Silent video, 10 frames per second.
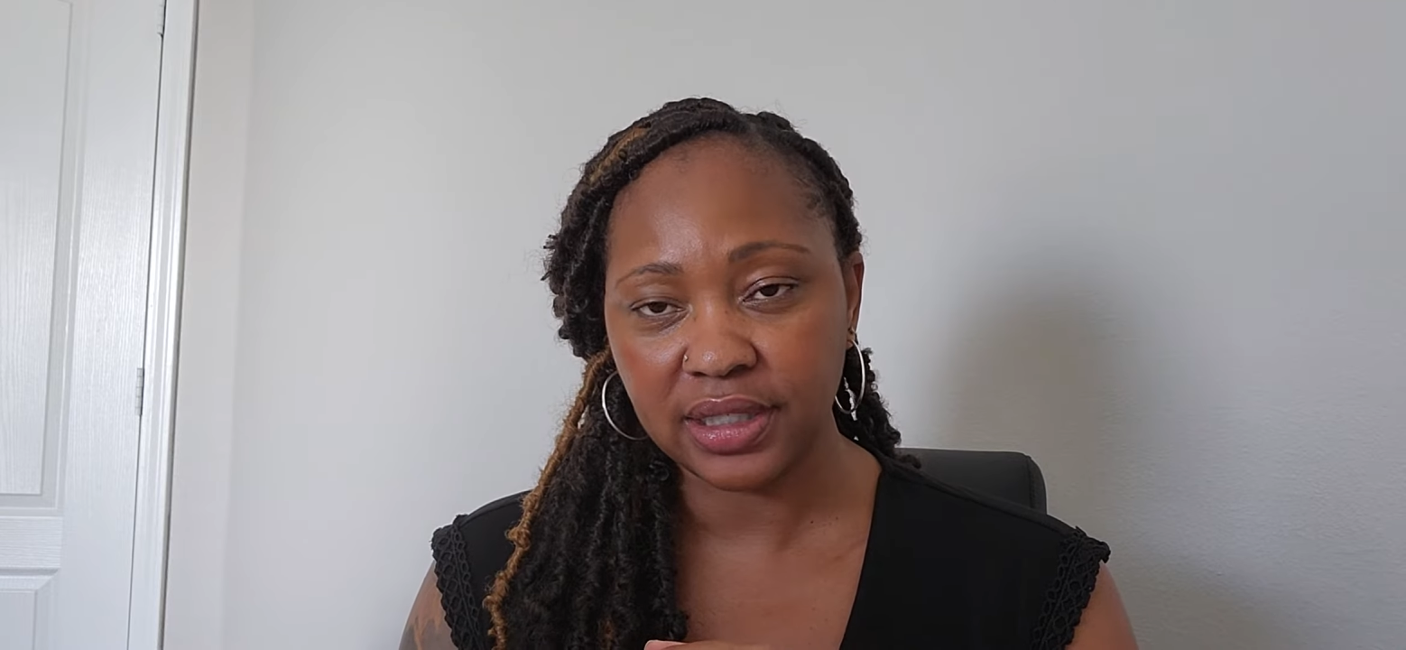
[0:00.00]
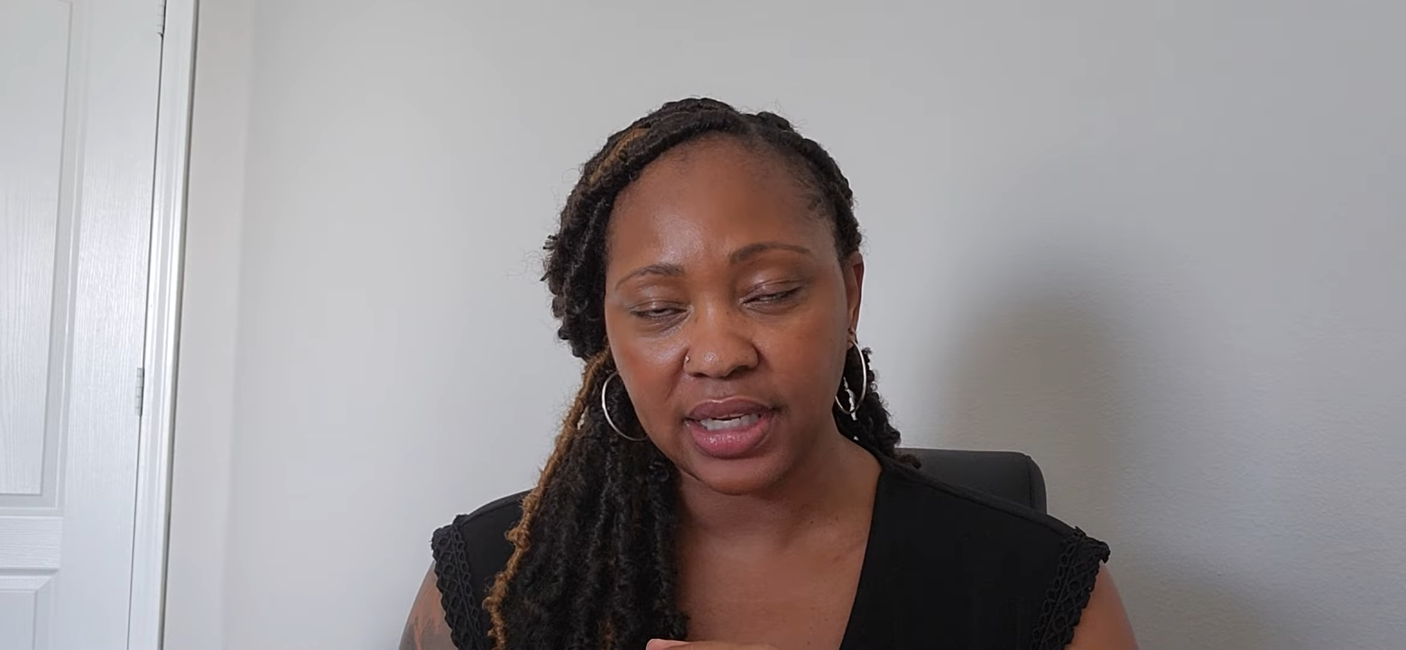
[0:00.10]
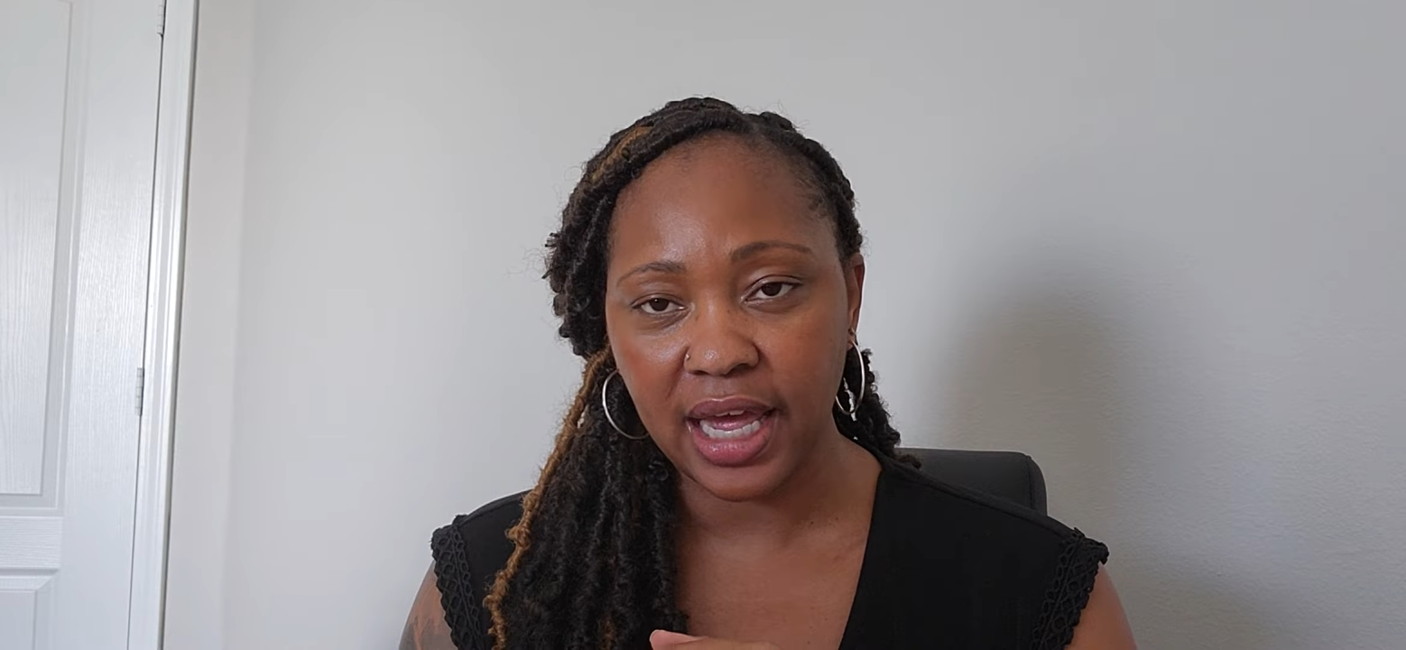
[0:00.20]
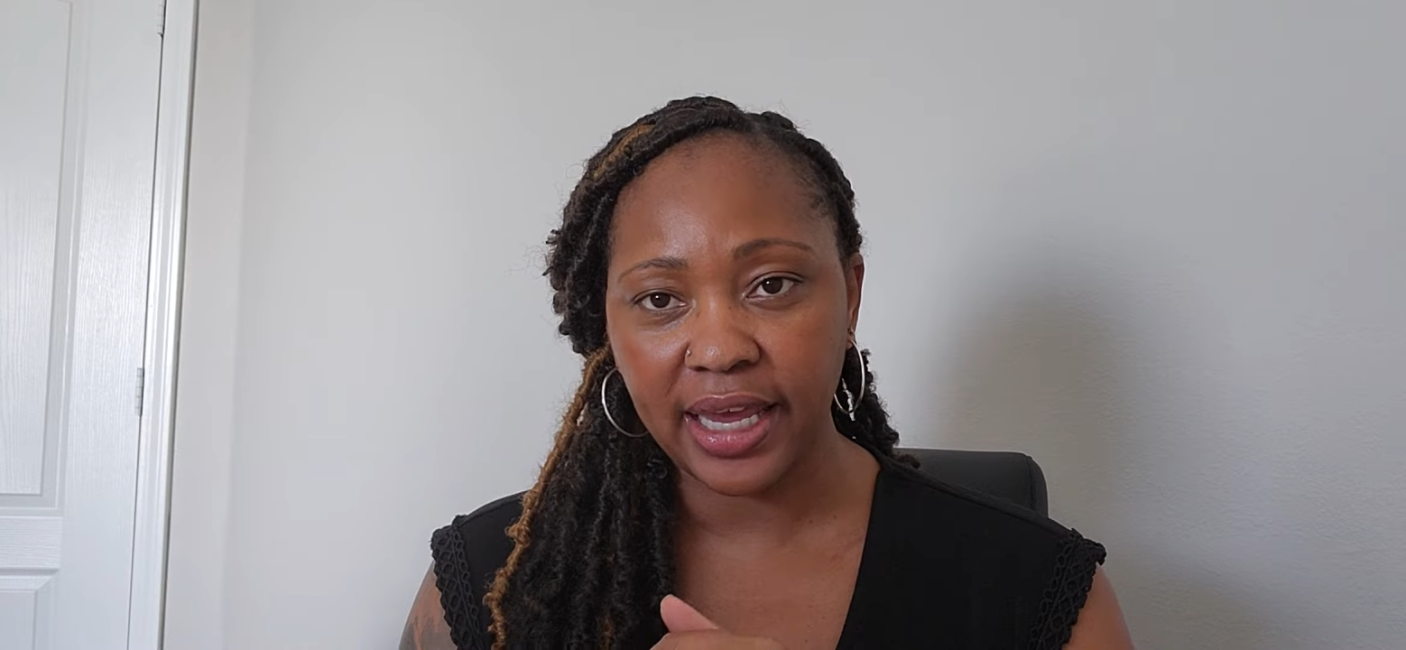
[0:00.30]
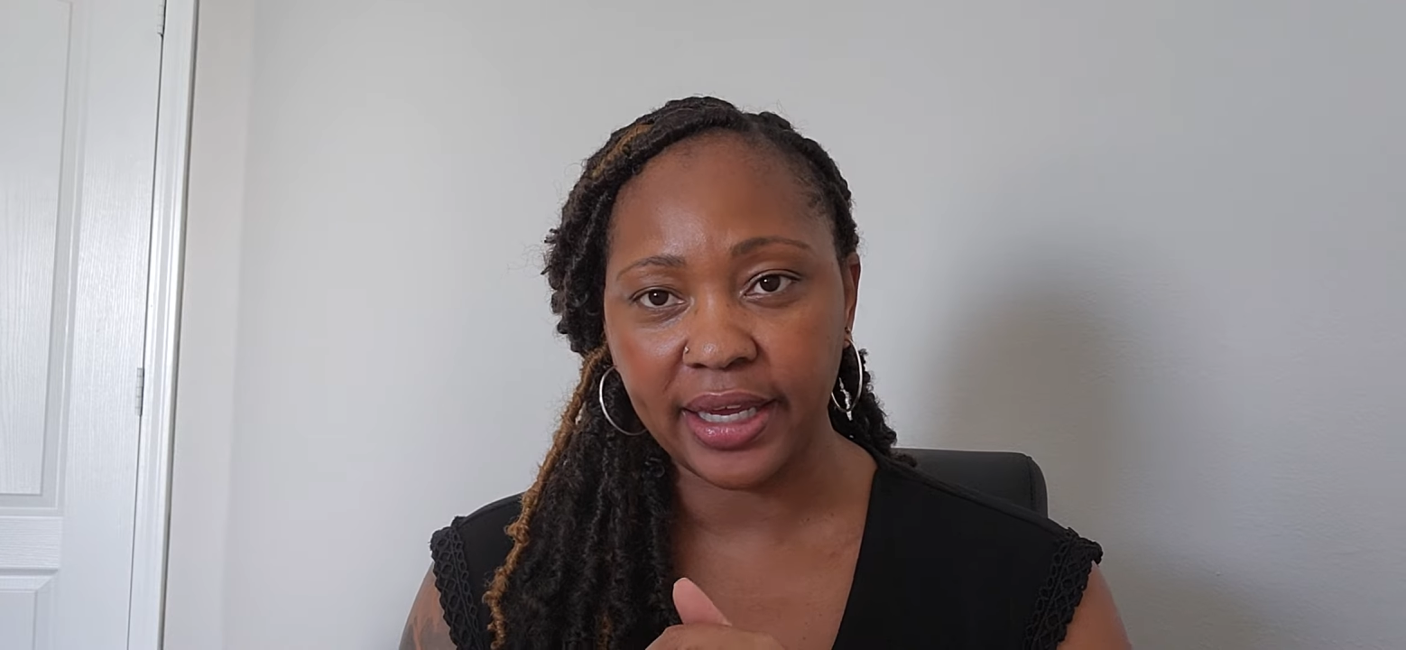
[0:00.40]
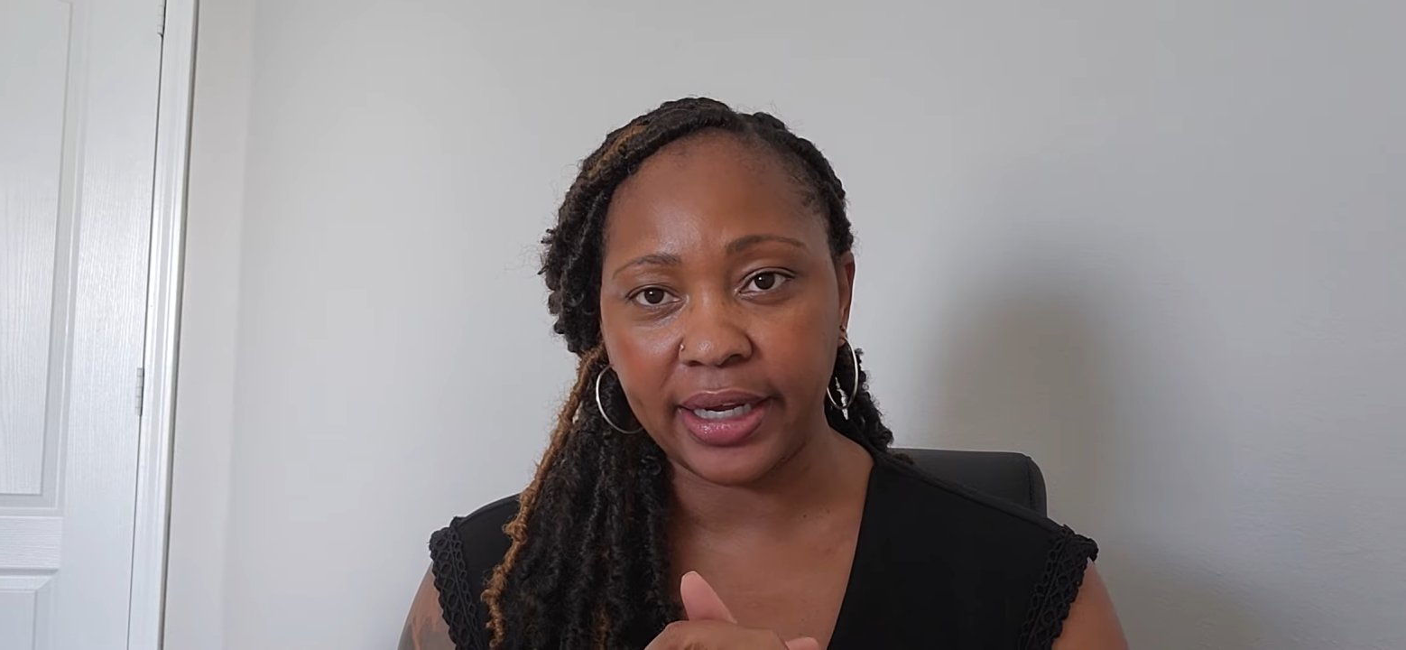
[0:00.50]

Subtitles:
like.